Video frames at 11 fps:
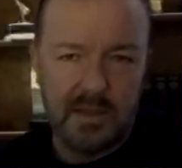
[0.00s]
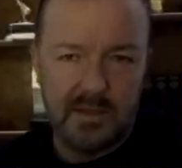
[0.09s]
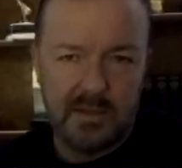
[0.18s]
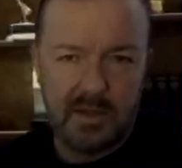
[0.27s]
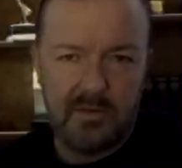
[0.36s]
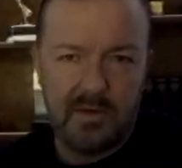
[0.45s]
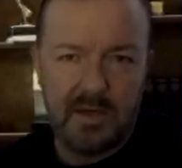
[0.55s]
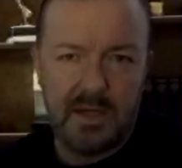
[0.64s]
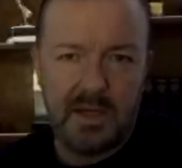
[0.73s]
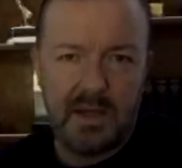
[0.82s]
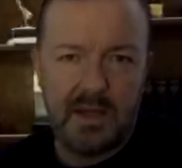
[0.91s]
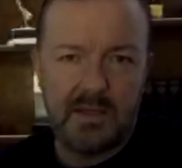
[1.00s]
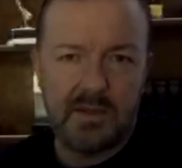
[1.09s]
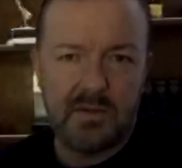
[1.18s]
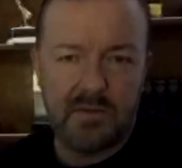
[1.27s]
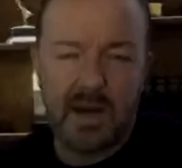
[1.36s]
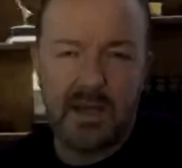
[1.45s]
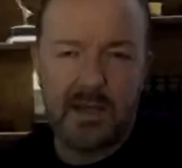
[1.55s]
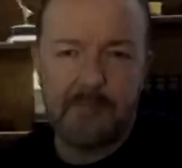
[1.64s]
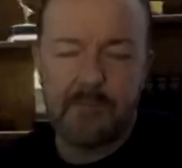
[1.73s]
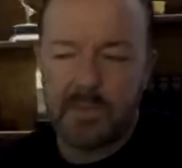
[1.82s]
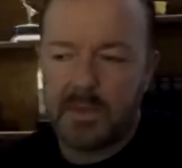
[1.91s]
So it's
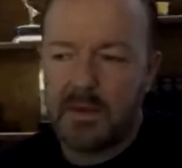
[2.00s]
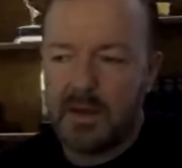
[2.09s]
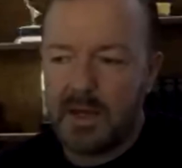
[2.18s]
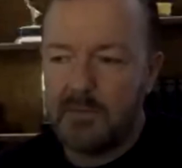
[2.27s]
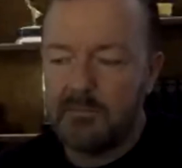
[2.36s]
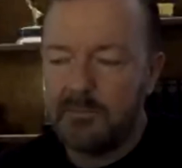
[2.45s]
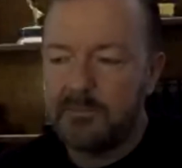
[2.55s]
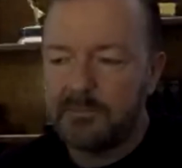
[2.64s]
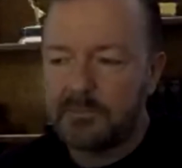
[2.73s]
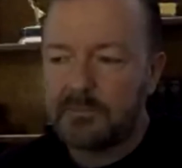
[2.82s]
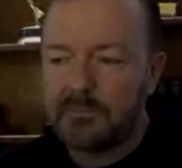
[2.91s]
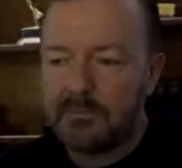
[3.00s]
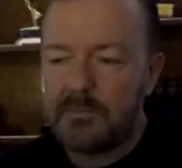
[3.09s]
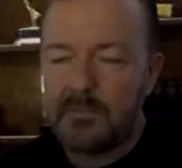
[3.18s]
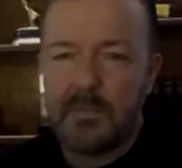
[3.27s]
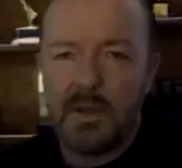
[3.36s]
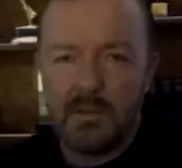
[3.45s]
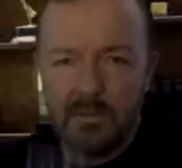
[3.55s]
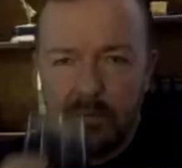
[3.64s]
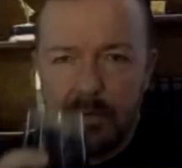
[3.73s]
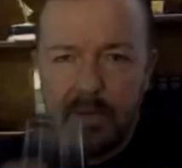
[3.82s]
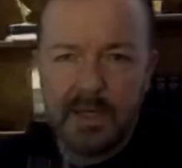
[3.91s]
great that
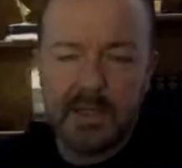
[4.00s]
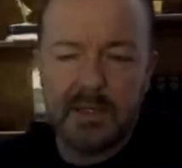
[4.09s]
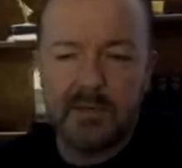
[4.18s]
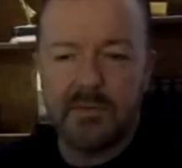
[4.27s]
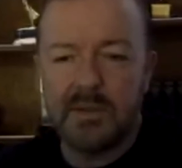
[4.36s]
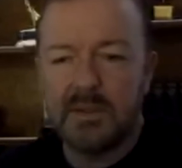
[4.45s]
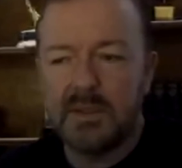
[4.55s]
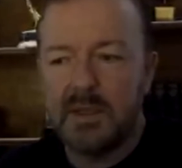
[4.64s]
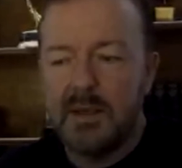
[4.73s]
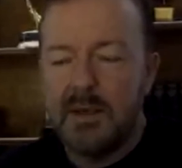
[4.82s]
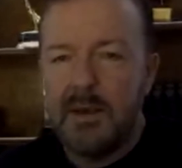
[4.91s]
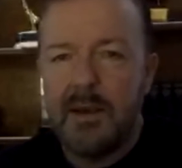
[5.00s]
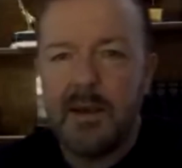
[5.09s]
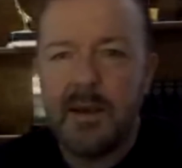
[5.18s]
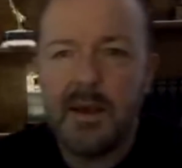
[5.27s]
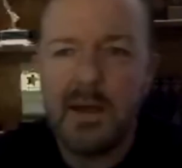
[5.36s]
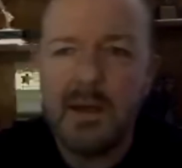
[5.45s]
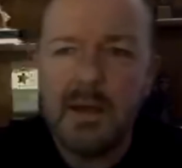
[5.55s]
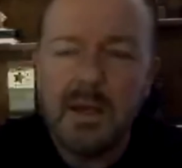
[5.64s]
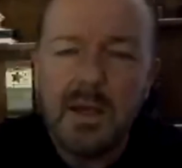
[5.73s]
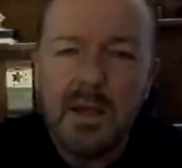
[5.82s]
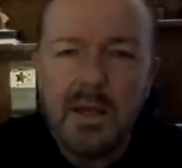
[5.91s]
we're making a difference.
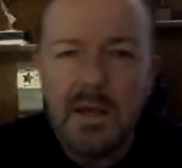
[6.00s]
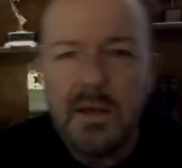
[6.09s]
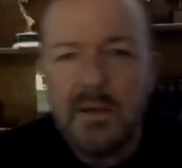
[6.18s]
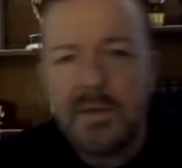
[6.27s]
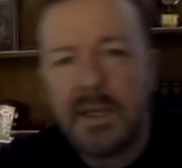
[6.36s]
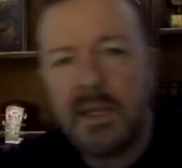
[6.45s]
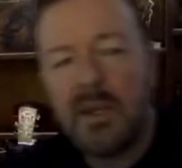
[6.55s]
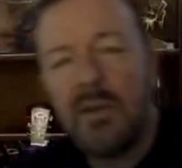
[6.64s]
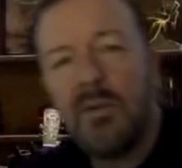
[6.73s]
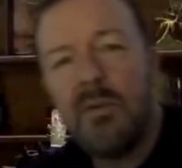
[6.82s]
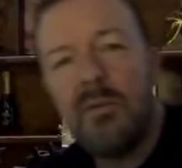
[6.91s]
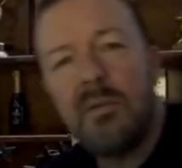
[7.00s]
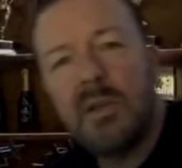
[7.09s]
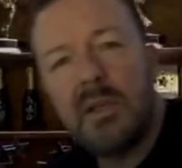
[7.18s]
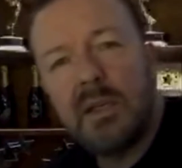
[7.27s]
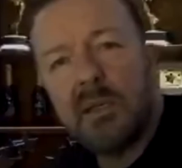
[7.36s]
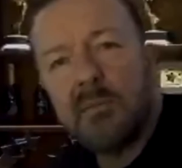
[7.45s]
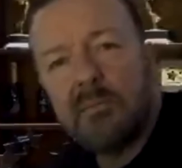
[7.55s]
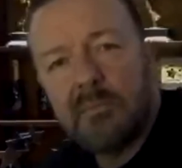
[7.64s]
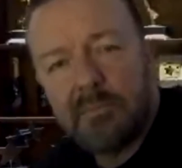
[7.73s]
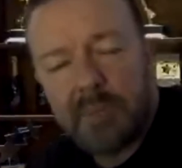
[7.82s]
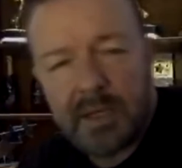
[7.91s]
Thank you.
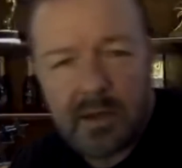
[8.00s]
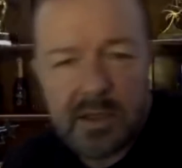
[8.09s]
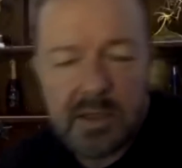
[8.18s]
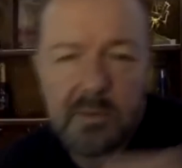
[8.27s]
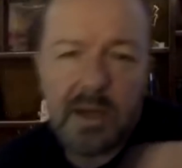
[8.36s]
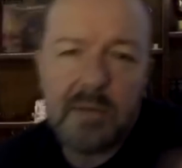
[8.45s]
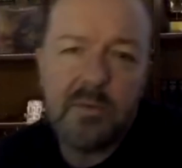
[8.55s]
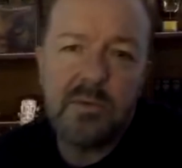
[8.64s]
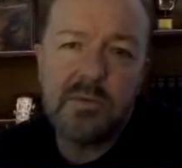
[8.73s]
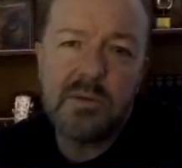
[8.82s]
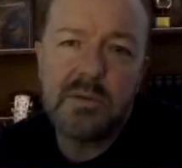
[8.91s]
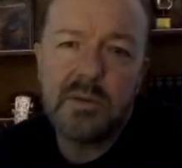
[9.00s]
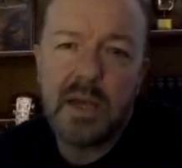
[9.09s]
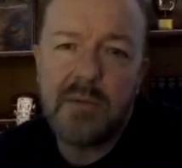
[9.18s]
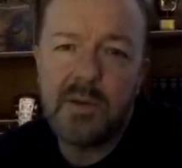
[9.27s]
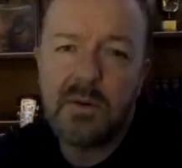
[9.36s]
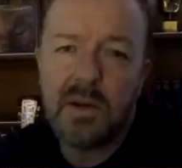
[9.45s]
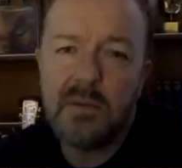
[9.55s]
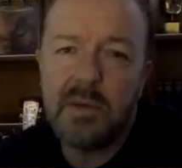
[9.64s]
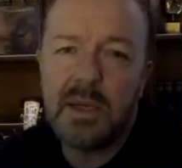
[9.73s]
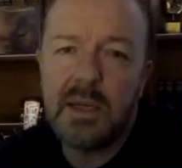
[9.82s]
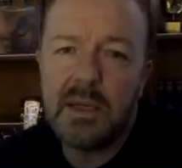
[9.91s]
Be nice to animals. Have a great
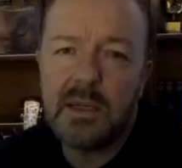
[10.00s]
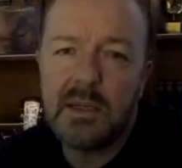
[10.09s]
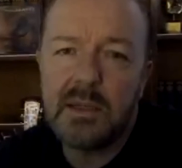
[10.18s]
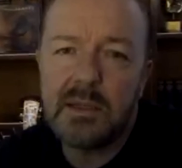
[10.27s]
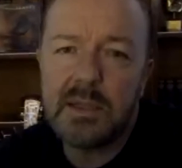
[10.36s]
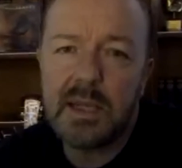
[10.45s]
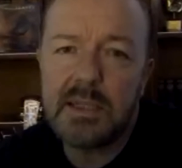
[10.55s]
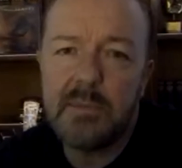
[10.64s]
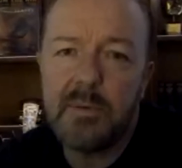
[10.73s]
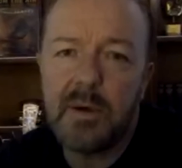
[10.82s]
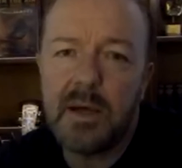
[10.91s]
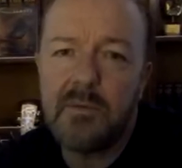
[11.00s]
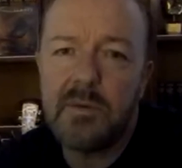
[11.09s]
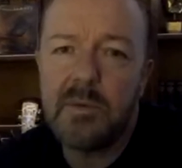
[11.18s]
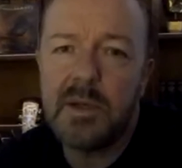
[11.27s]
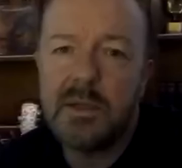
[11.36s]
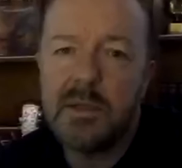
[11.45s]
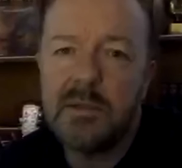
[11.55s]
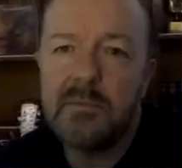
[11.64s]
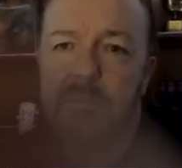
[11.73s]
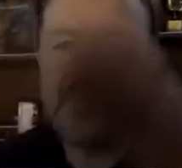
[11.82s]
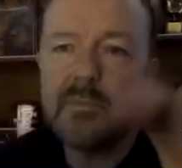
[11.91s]
week. Tatty bye, everyone.
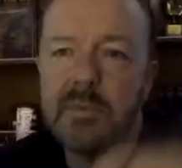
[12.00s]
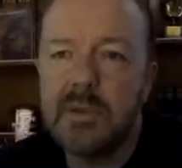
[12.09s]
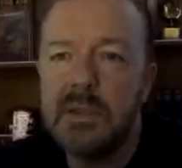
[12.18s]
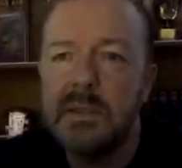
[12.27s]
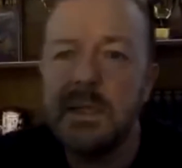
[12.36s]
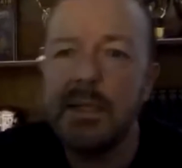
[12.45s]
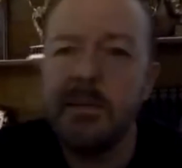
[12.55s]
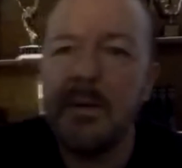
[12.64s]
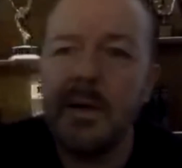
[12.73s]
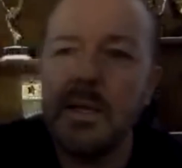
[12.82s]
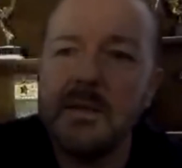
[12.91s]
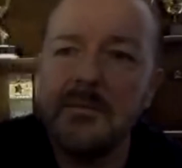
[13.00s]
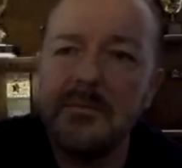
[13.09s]
Tatty bye.